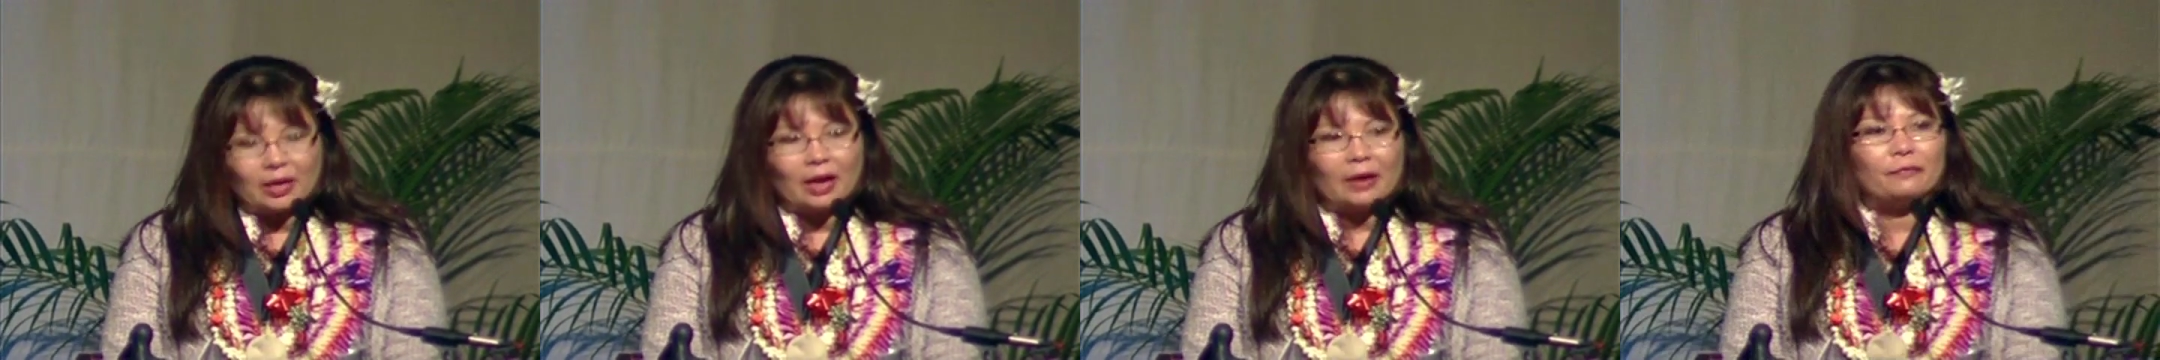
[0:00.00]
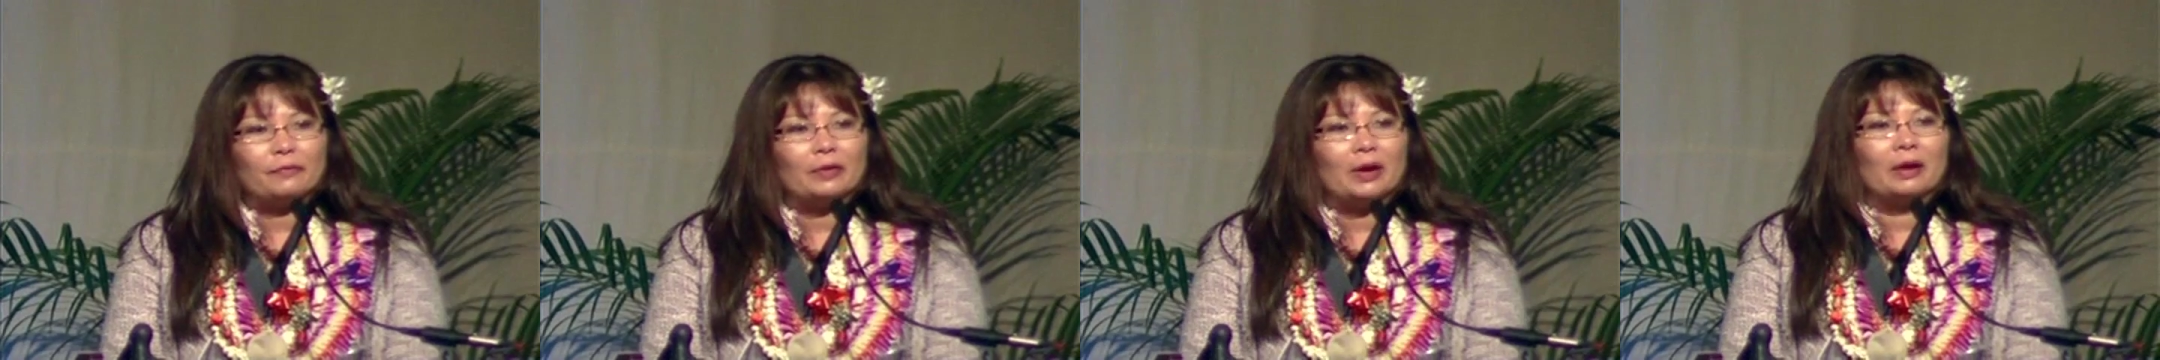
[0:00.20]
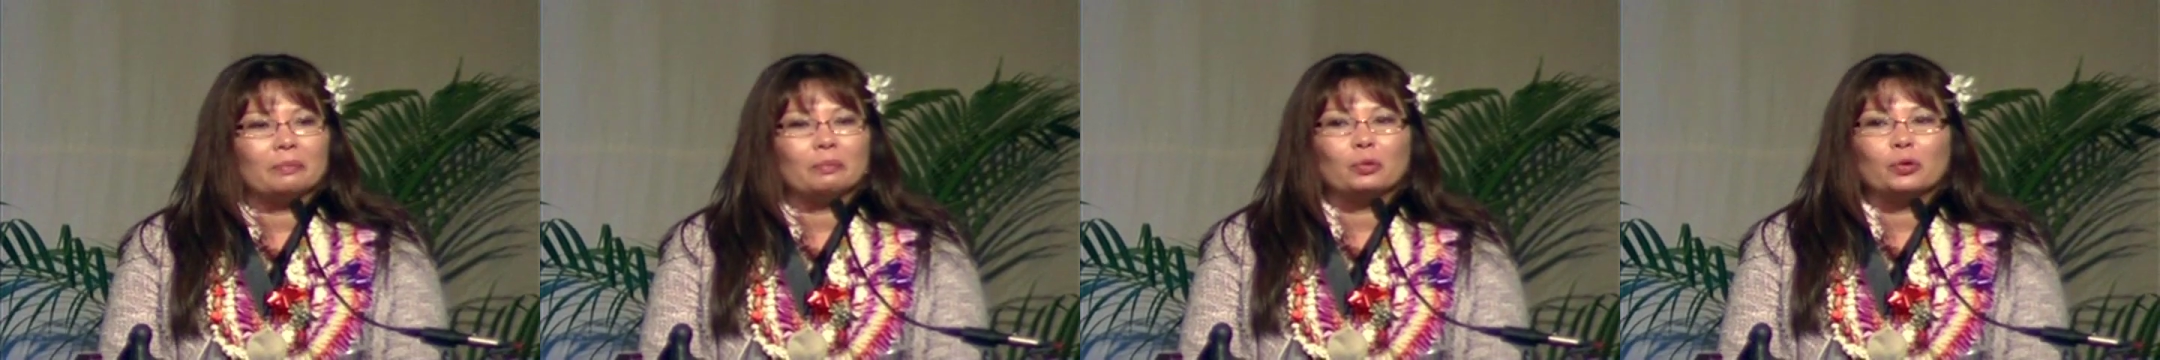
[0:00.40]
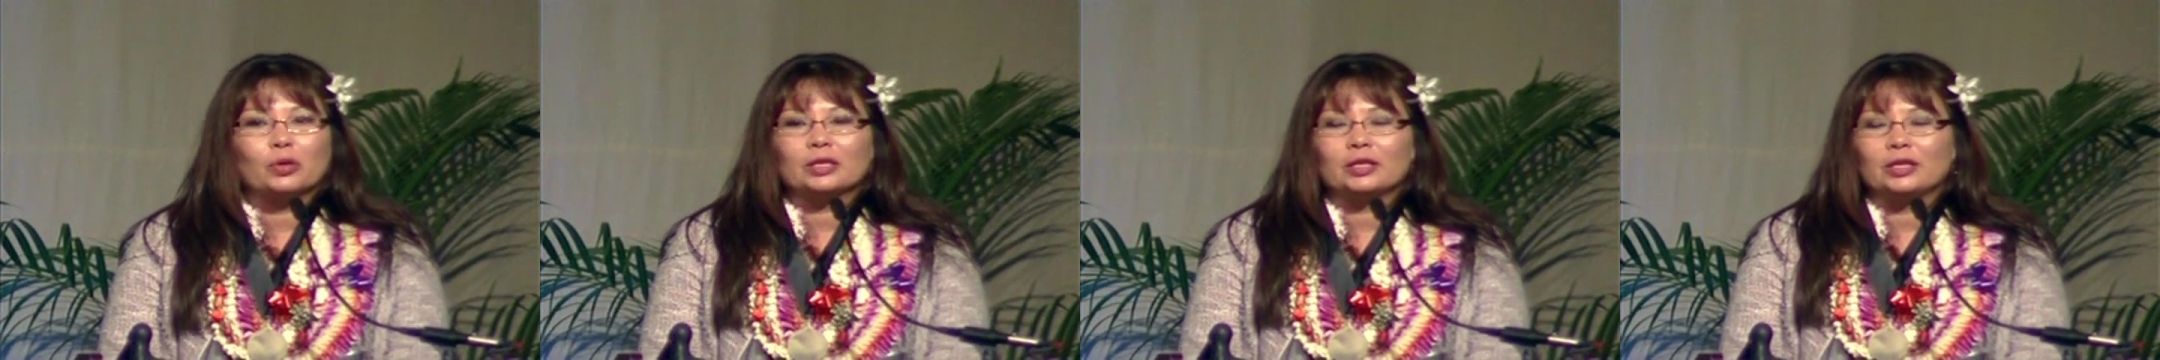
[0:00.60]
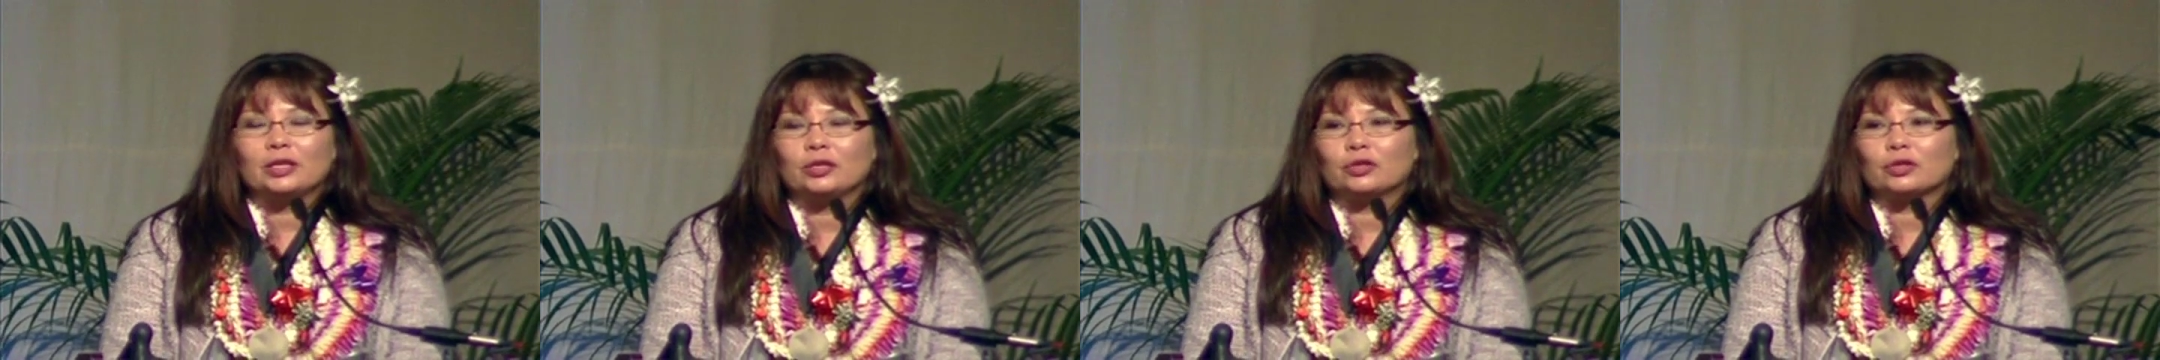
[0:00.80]
I found
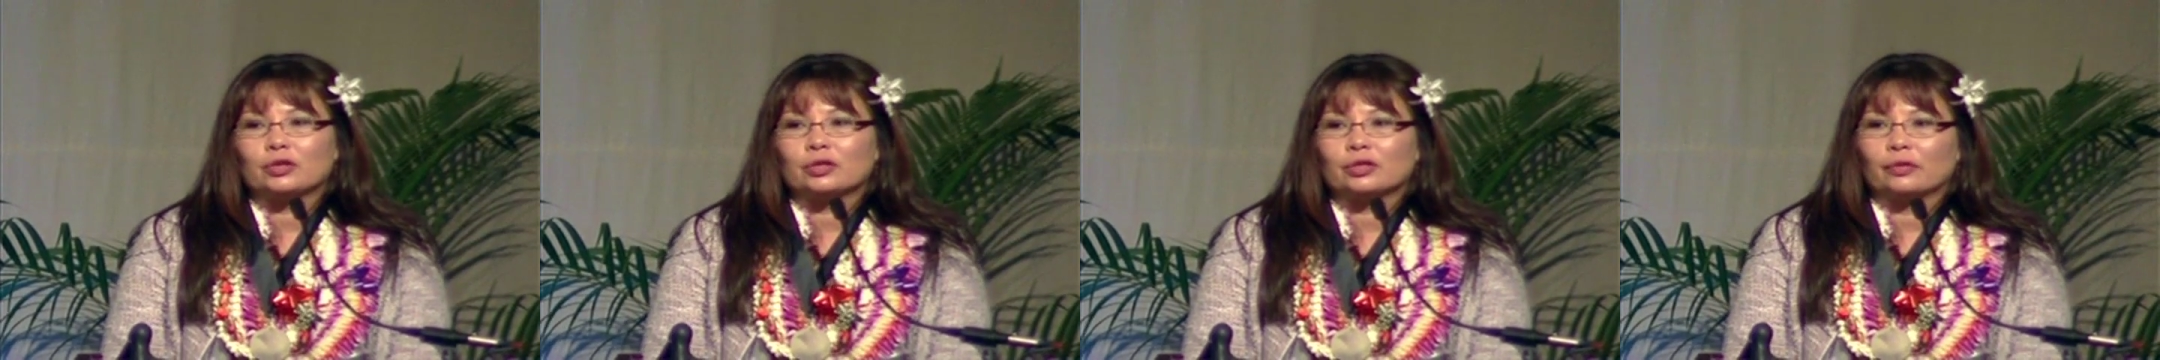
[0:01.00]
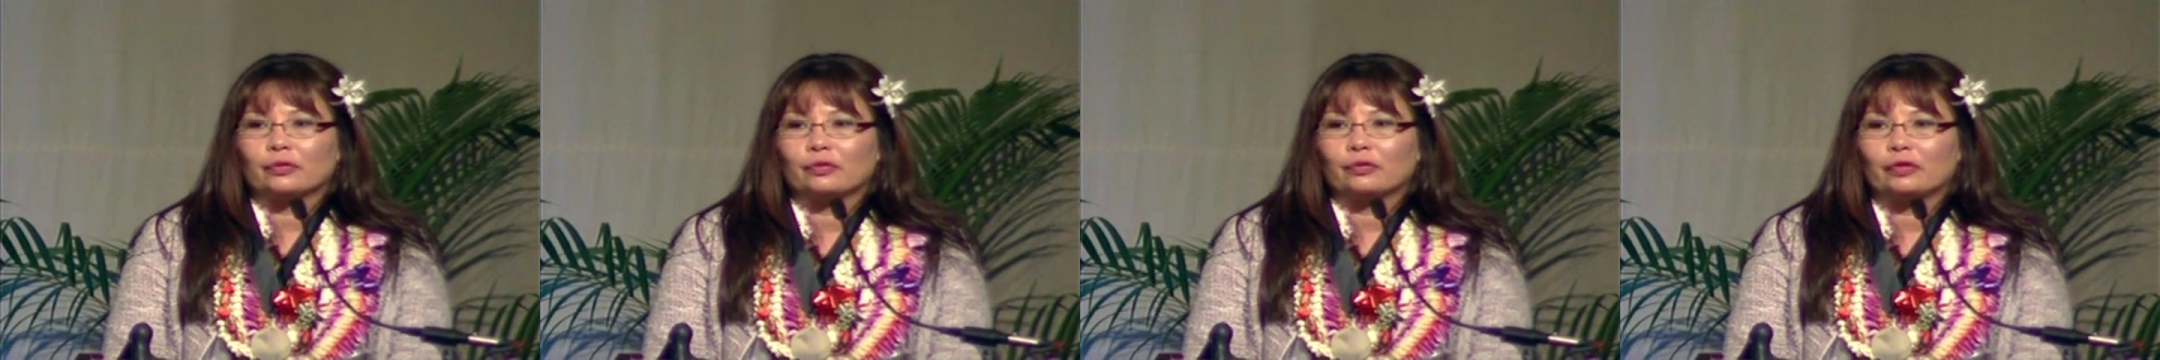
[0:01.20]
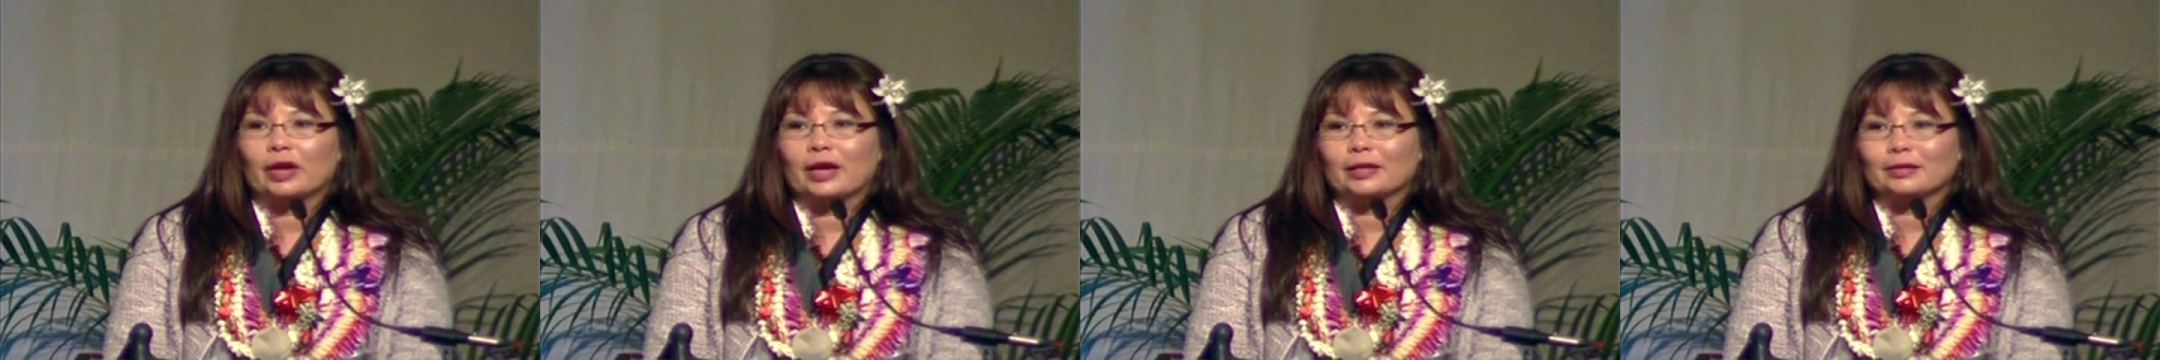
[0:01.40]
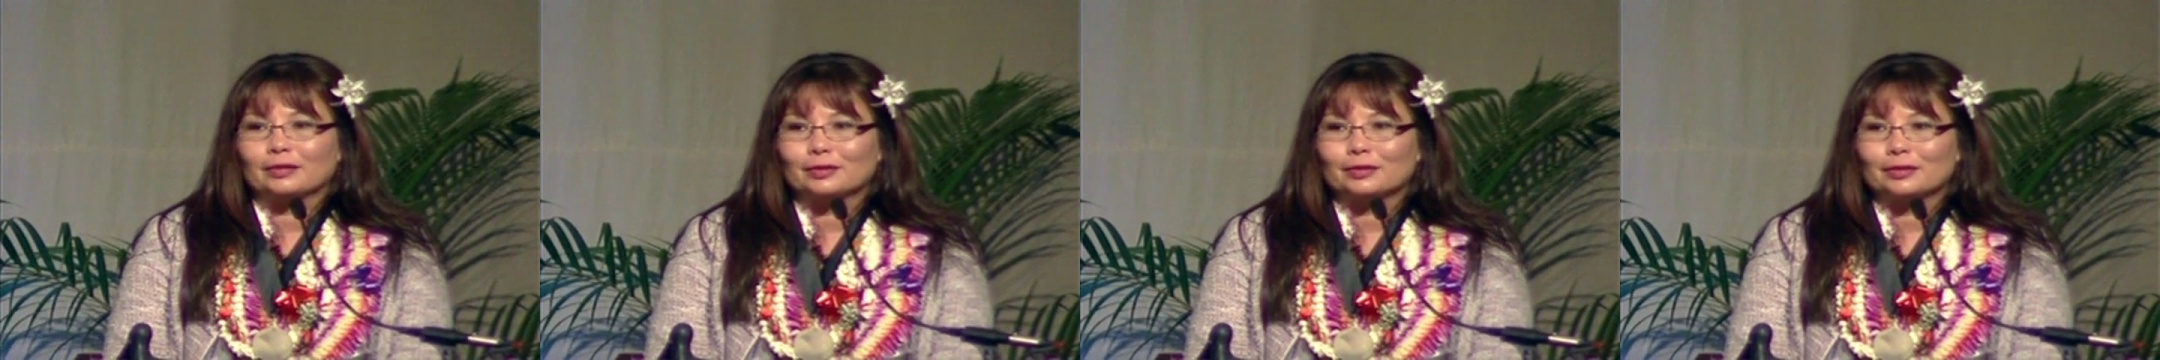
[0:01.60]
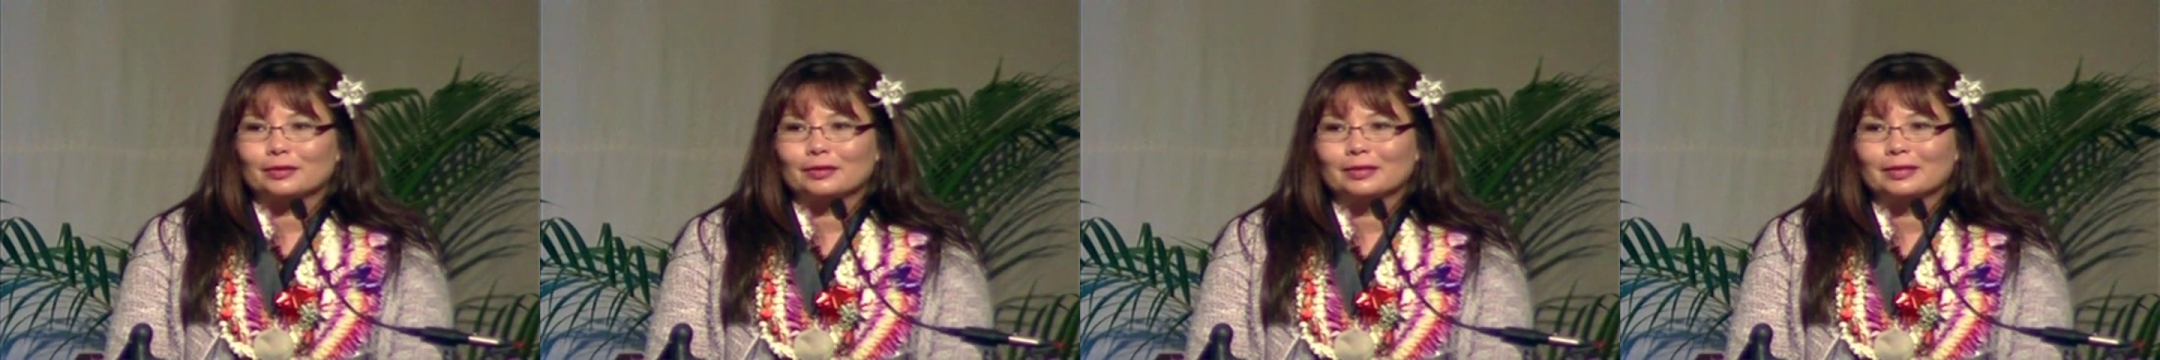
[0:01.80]
more teachers and
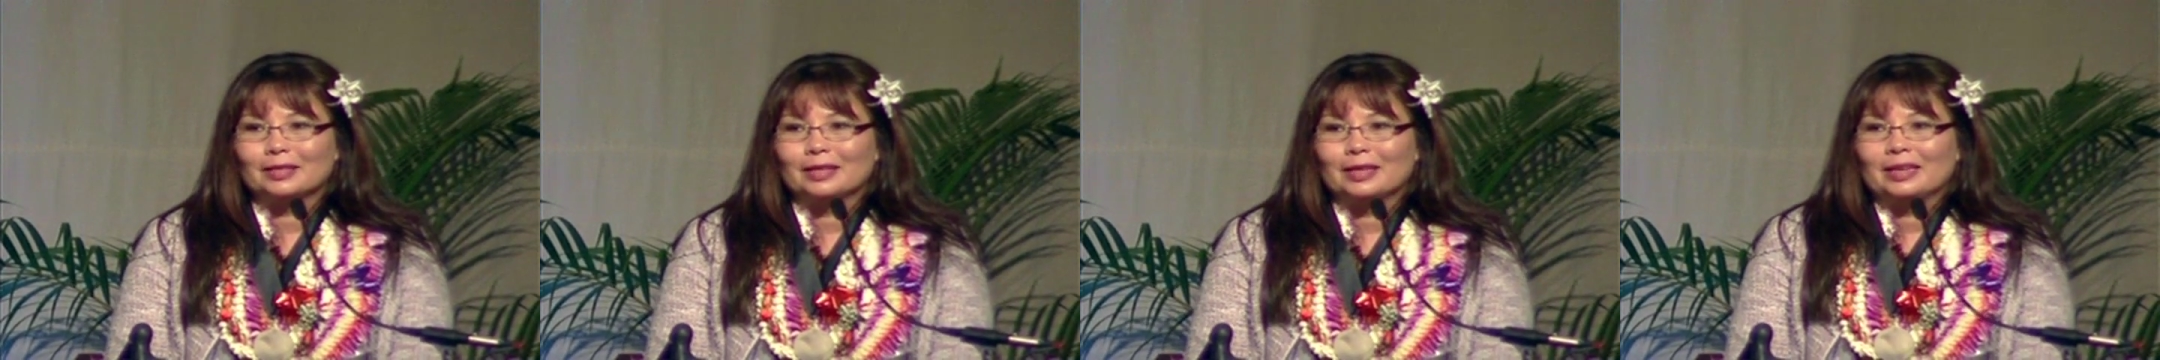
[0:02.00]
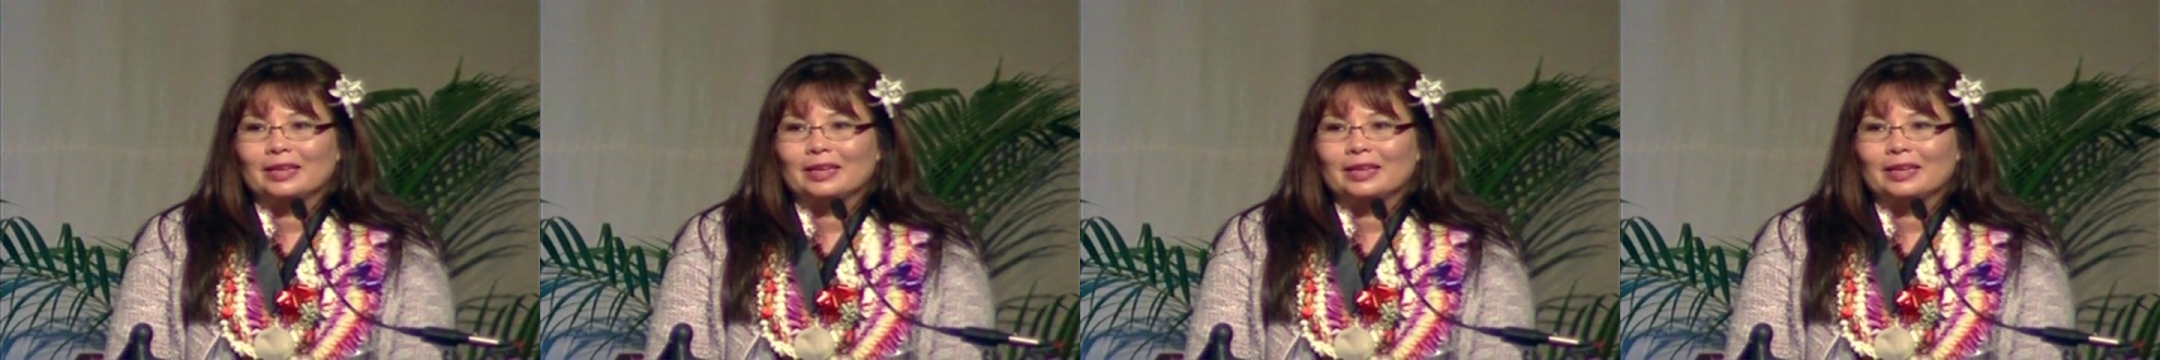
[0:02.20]
friends.